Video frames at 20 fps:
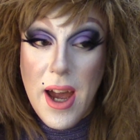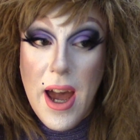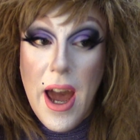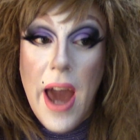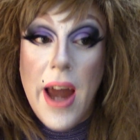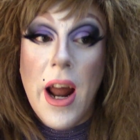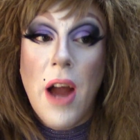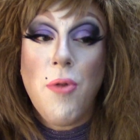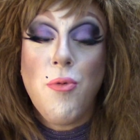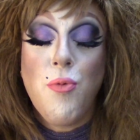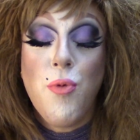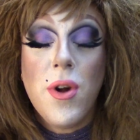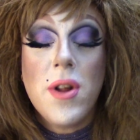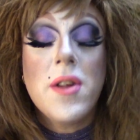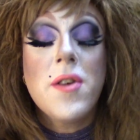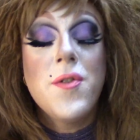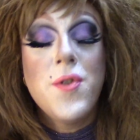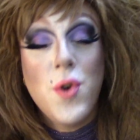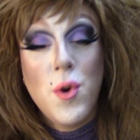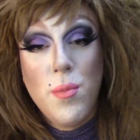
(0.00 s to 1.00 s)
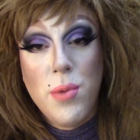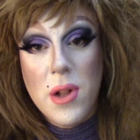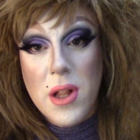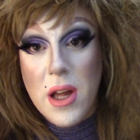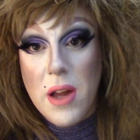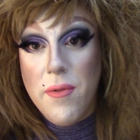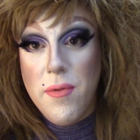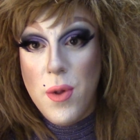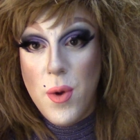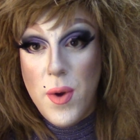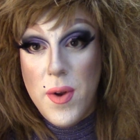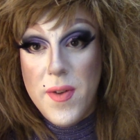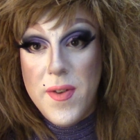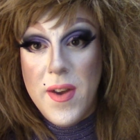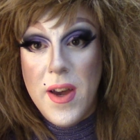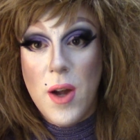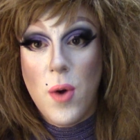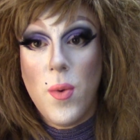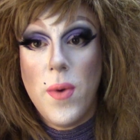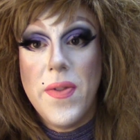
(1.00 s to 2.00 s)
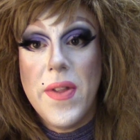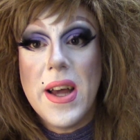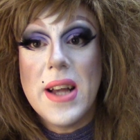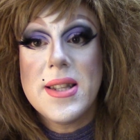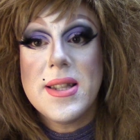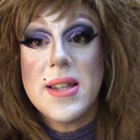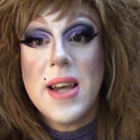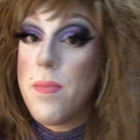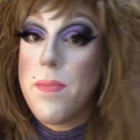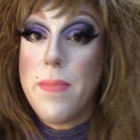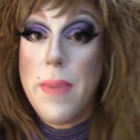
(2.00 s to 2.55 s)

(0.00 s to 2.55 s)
And I really do believe LunatiCK when they say,